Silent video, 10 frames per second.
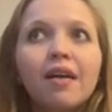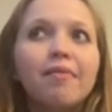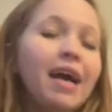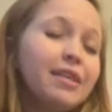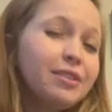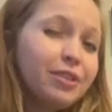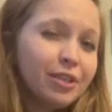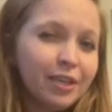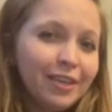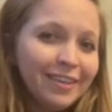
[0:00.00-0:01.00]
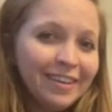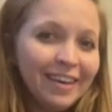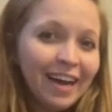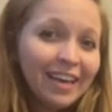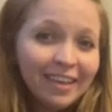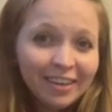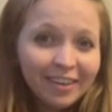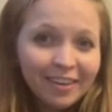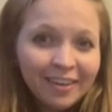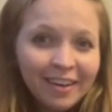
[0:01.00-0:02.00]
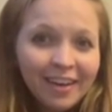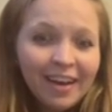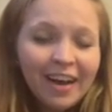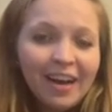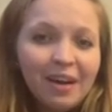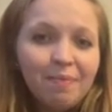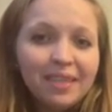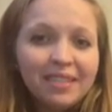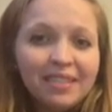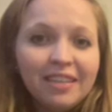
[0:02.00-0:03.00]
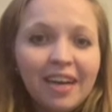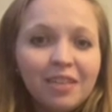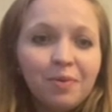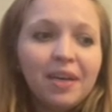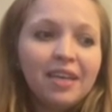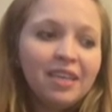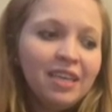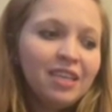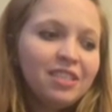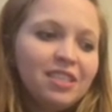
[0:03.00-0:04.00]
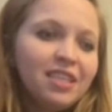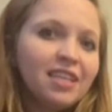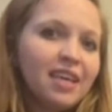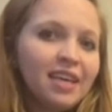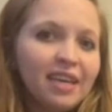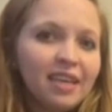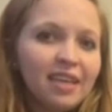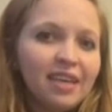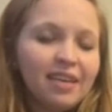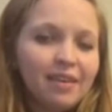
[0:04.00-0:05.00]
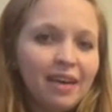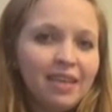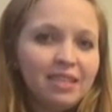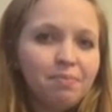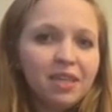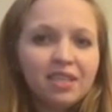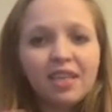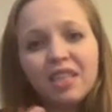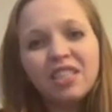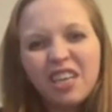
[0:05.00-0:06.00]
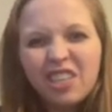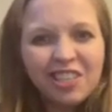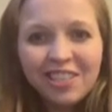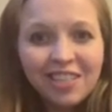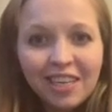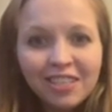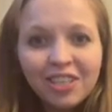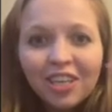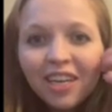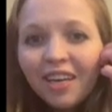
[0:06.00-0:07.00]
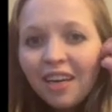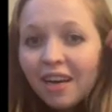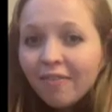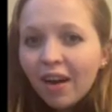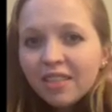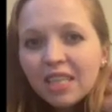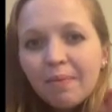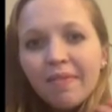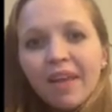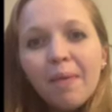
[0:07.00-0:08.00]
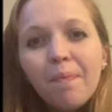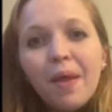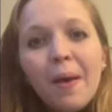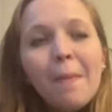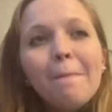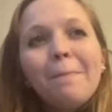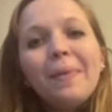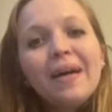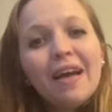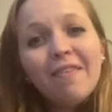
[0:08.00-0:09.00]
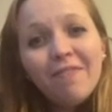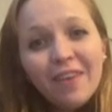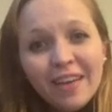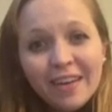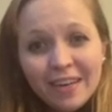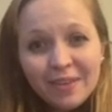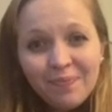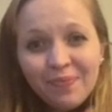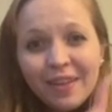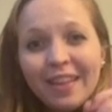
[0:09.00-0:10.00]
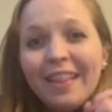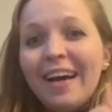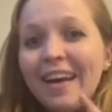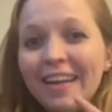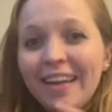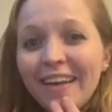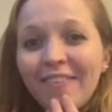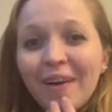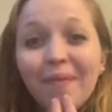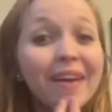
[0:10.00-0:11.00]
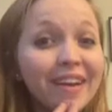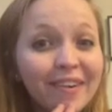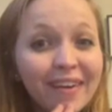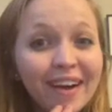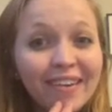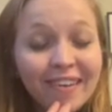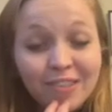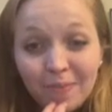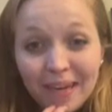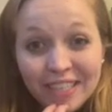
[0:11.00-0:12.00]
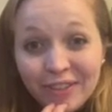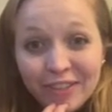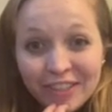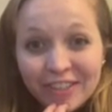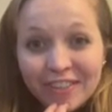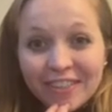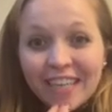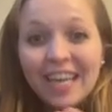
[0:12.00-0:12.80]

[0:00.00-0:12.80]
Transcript: as good, I hear. My sister has one. She didn't like it like as much, like the suction isn't as good on some of them. But I figured that if I'm running around after my 2-year-old,